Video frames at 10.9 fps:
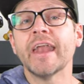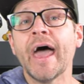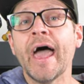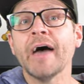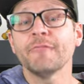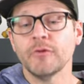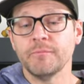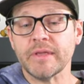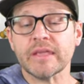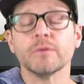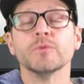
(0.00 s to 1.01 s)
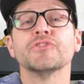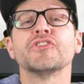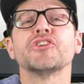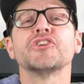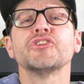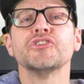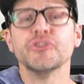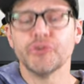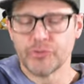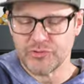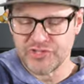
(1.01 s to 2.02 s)
and a half would be. It was
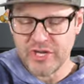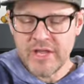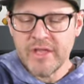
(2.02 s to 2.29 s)
huge.